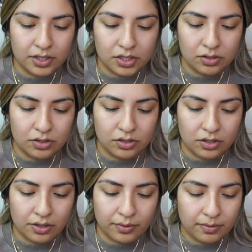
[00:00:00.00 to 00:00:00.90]
to
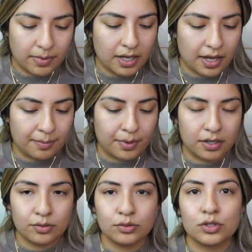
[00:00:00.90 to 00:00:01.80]
start with my
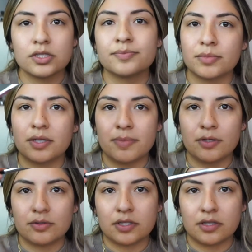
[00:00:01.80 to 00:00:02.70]
eyebrows. I'm going to be
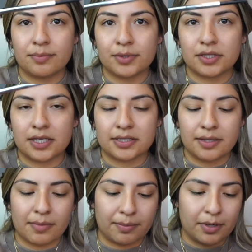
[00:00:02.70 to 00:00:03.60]
using the Precisely
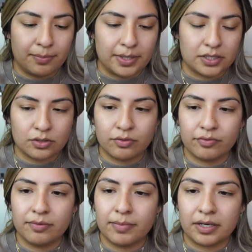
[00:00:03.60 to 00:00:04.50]
My Brow pencil
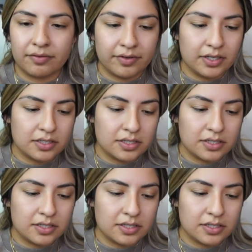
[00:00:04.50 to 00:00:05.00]
from Benefit.